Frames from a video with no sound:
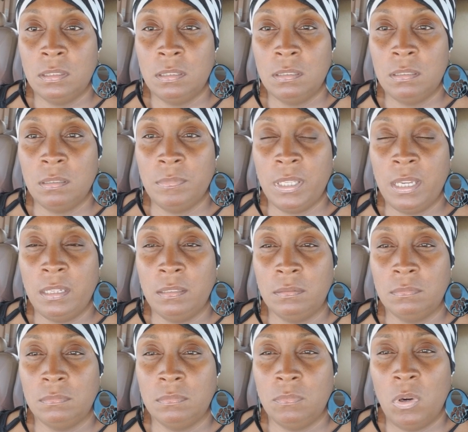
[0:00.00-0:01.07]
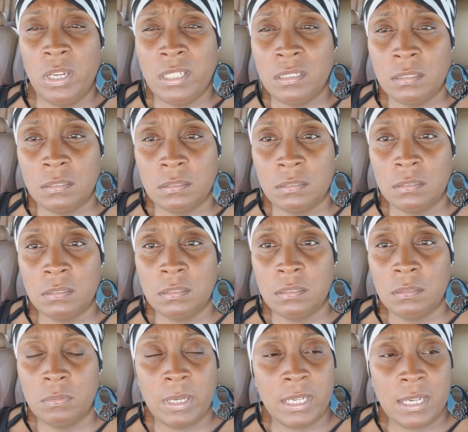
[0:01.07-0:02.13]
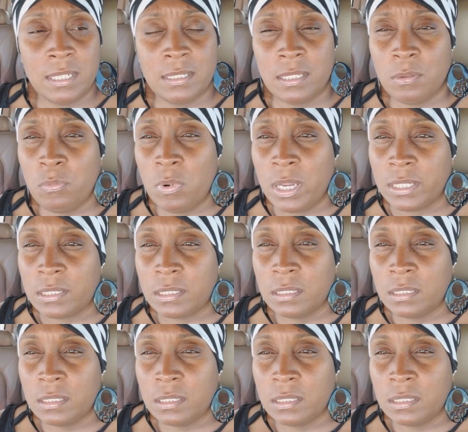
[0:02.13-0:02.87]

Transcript: So I'm like, what? Why did I say what?